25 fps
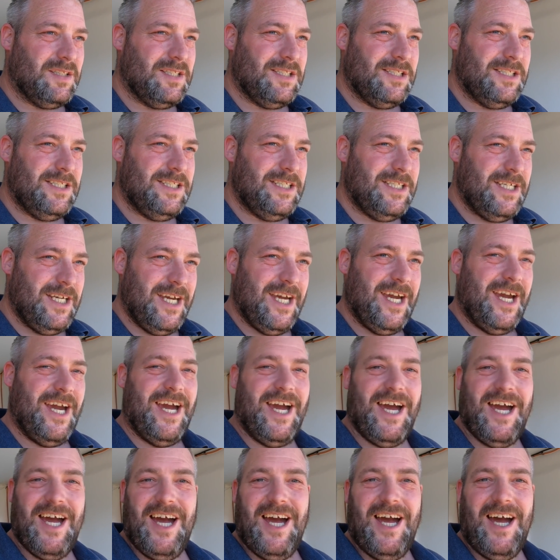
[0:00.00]

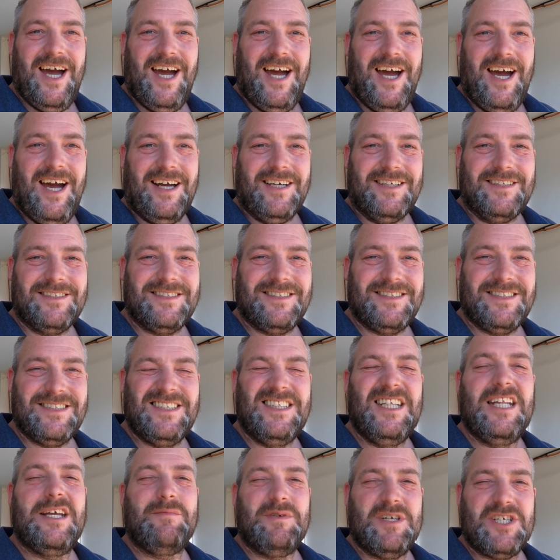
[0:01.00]
Yeah,
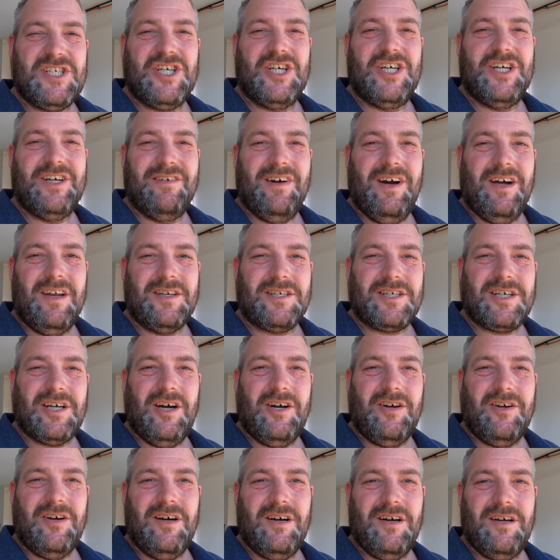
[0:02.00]
let me turn you around and
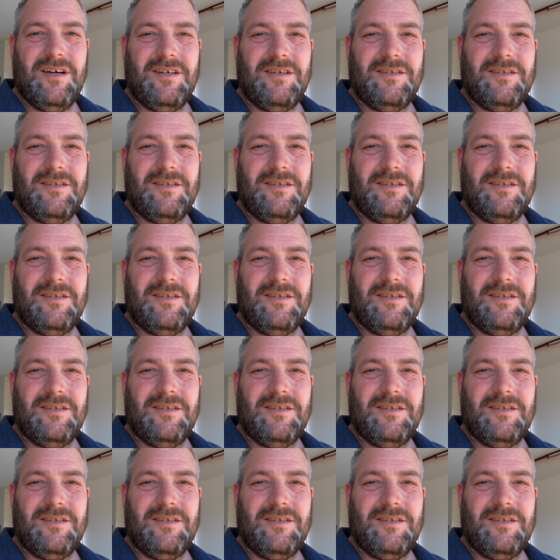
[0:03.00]
show you.